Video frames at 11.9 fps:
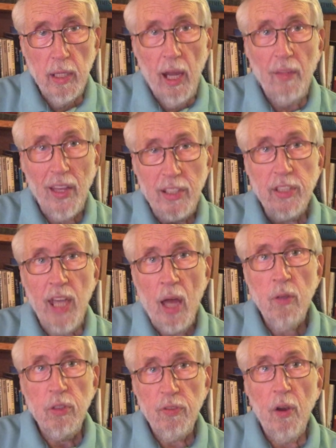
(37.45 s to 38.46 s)
Now that
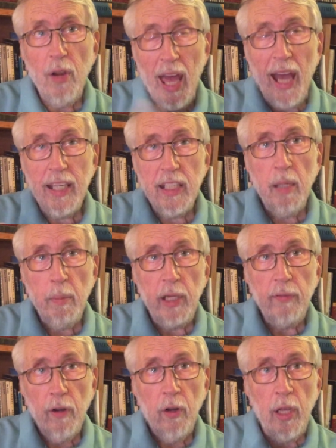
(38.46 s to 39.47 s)
sounds very
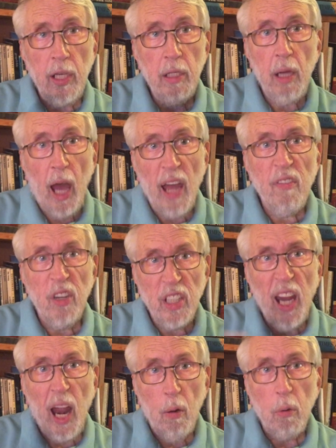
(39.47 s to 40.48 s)
academic, very ivory
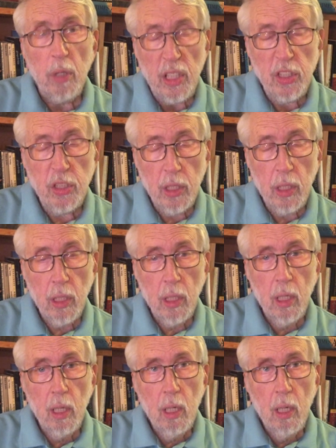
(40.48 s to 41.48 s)
tower-ish,
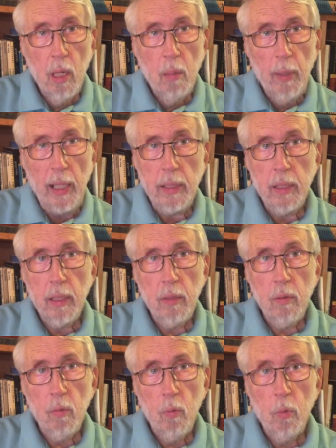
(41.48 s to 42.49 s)
but
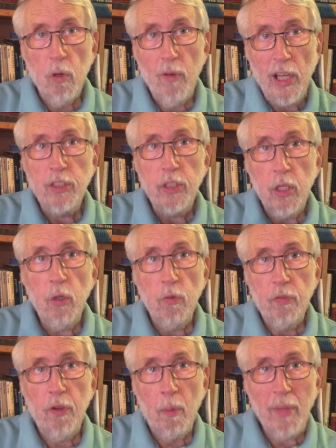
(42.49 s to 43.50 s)
we're
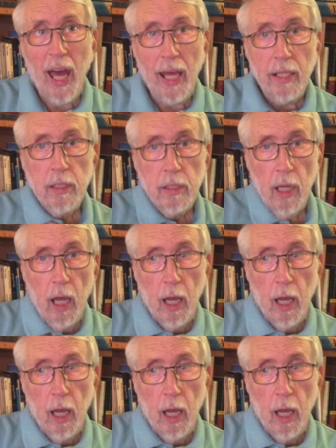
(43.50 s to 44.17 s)
rescued from that